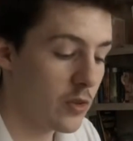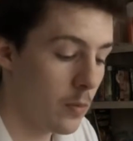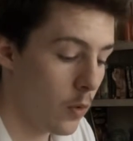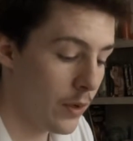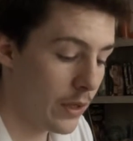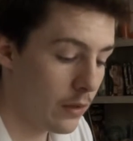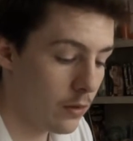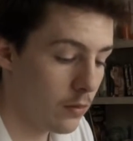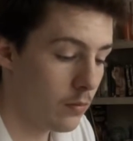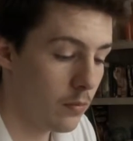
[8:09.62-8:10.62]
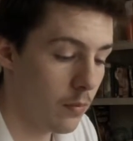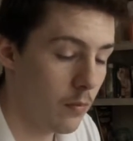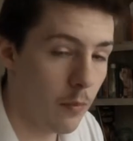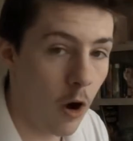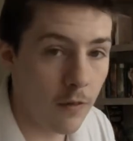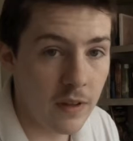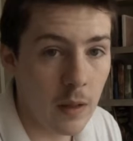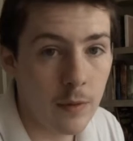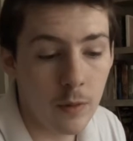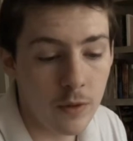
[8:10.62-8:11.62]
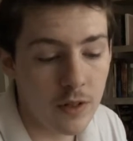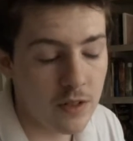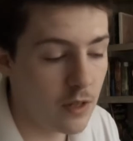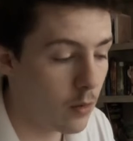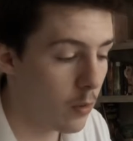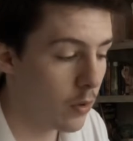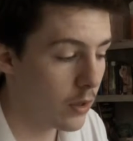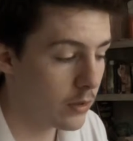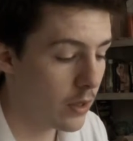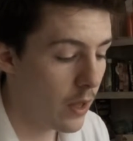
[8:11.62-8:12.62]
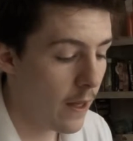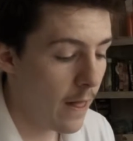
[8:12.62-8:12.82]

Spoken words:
this morning, off camera. I wanted to see what it worked.